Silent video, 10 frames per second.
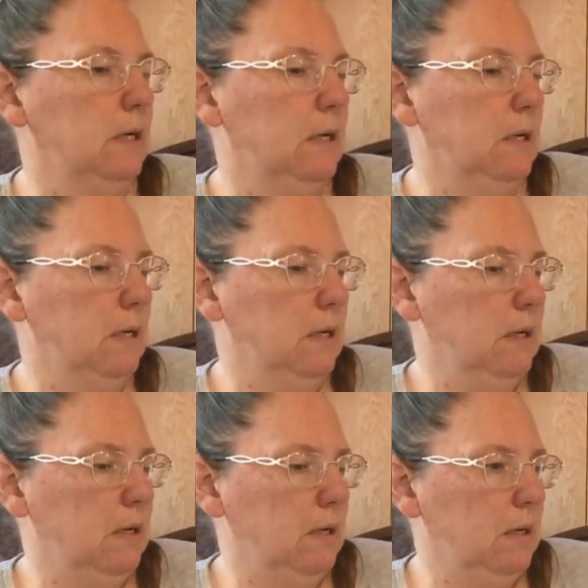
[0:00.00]

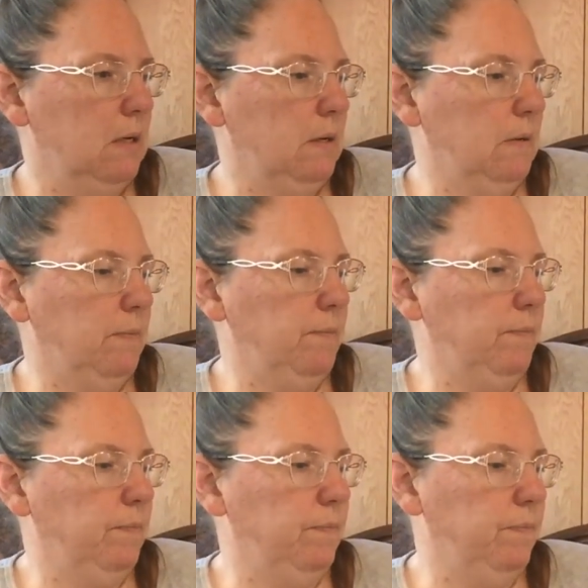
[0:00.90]

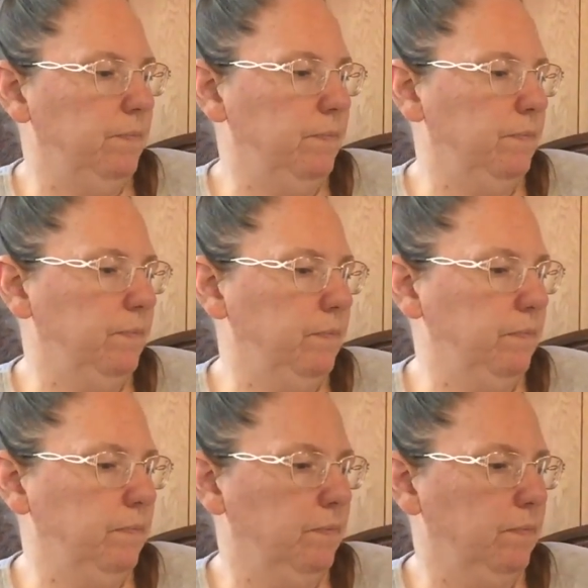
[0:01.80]

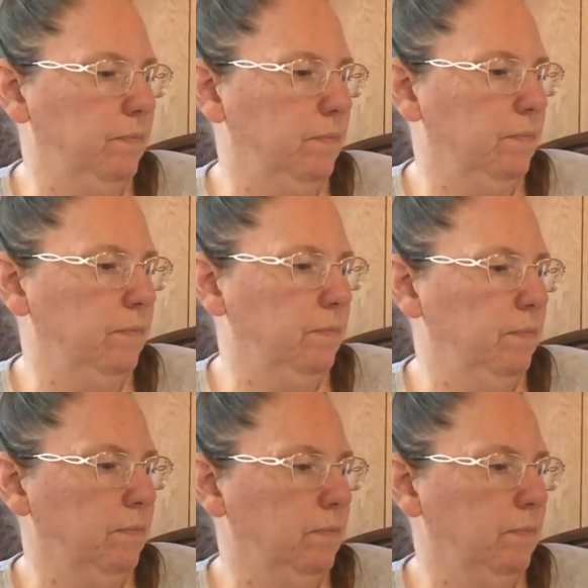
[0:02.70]
[no speech]